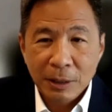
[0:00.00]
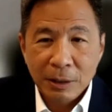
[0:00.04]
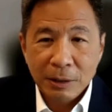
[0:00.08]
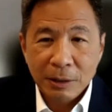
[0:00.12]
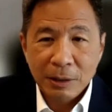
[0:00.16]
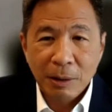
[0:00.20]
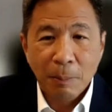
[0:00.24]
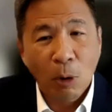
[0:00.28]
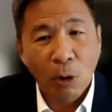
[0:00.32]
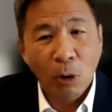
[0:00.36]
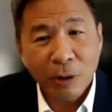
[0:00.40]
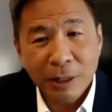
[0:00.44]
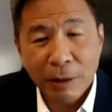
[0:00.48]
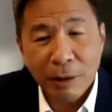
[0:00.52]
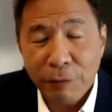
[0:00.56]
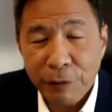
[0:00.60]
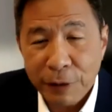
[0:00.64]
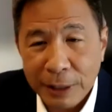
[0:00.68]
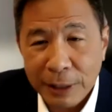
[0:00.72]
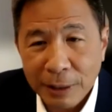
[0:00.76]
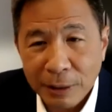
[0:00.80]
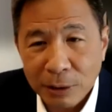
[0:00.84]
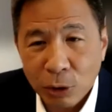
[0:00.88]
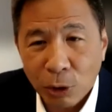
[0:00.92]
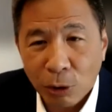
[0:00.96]
The more
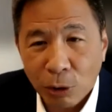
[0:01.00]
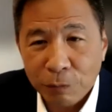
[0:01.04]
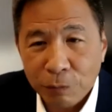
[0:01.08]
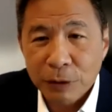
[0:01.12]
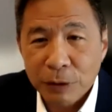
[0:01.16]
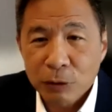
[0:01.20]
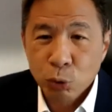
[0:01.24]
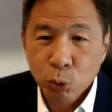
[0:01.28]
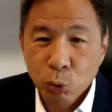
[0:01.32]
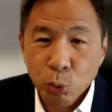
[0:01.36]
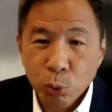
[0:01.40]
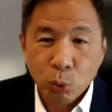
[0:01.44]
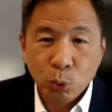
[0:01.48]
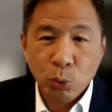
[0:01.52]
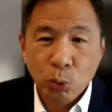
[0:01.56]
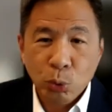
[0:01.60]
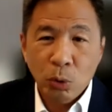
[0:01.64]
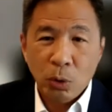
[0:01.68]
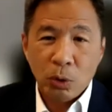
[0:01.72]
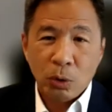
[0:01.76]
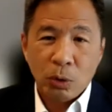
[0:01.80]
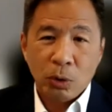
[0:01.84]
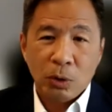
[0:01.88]
difficult of the two